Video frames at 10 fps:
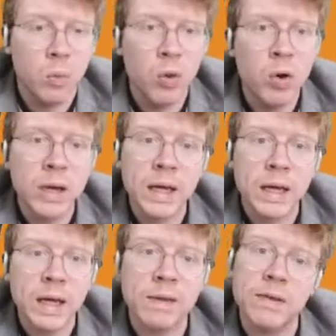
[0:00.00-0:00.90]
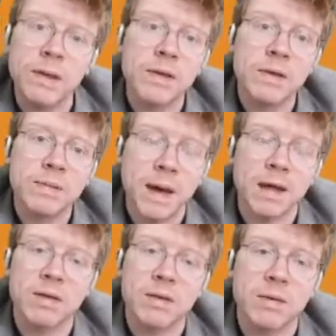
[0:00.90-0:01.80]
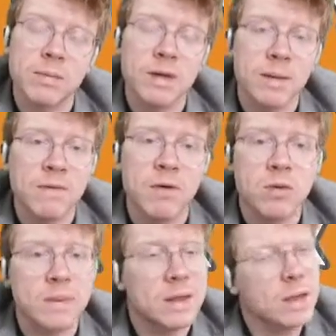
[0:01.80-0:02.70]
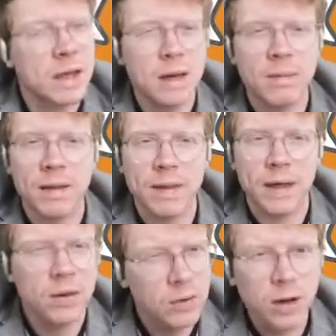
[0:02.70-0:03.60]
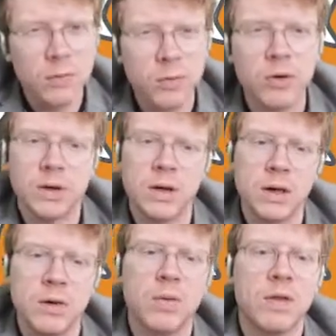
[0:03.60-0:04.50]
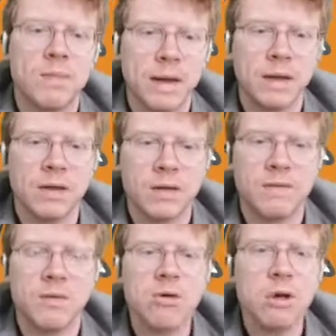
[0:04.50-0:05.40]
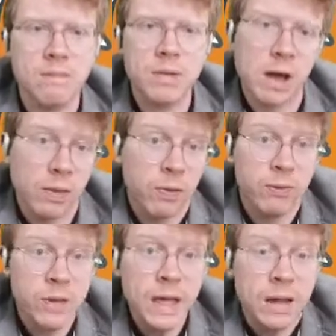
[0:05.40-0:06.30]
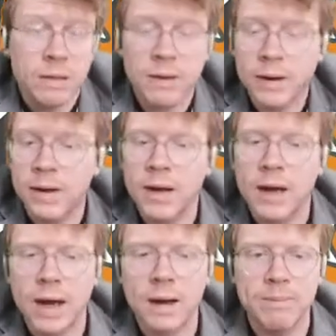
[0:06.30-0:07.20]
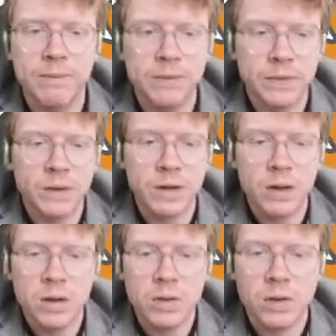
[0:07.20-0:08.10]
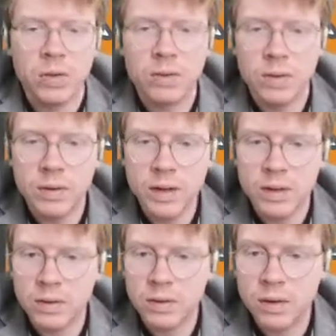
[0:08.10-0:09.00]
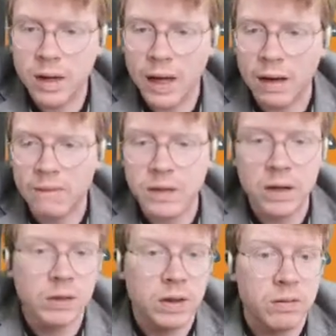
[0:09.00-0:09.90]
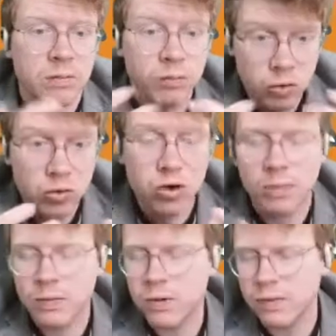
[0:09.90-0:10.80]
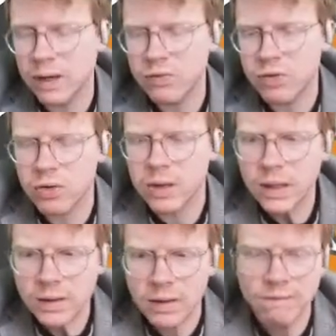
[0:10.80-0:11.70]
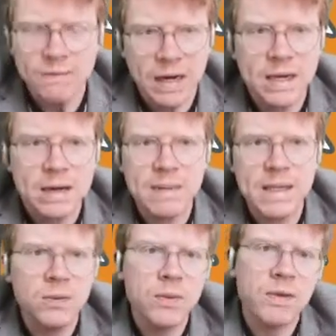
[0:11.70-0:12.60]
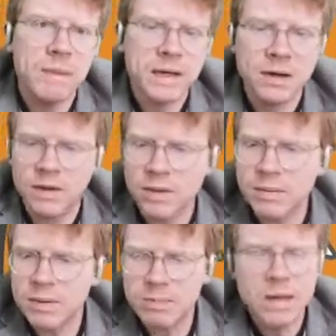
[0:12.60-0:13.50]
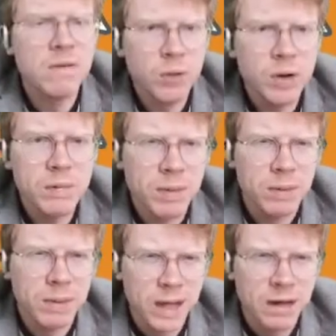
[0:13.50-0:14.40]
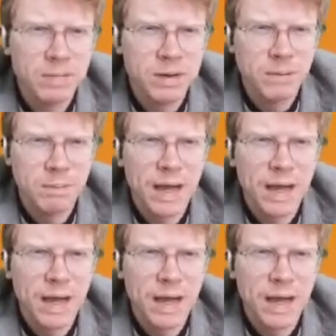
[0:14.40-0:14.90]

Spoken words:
working in this space, and there'll be some of you who'll be thinking about that. Could I work with magnets in future? And the answer is yes. So this video does a good job of sort of introducing the fundamentals of magnetism, but you've already probably had a bit of a